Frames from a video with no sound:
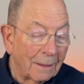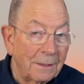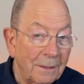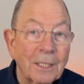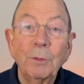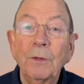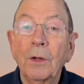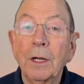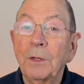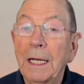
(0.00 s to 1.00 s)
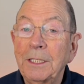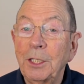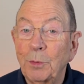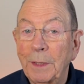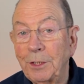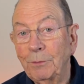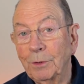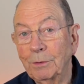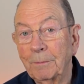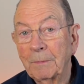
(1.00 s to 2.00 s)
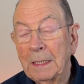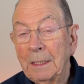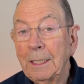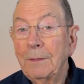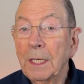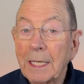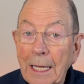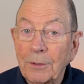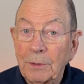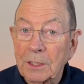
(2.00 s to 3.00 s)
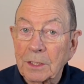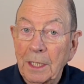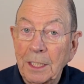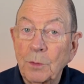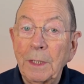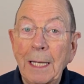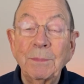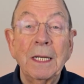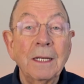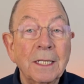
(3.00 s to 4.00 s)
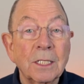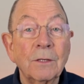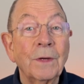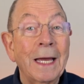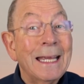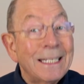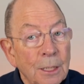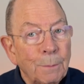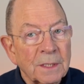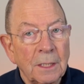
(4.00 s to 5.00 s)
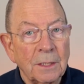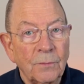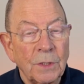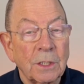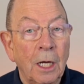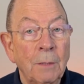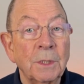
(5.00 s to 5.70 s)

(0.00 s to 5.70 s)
Next, we follow the 80-20 rule. In the gathering stage, we aim to listen for 80% of the time and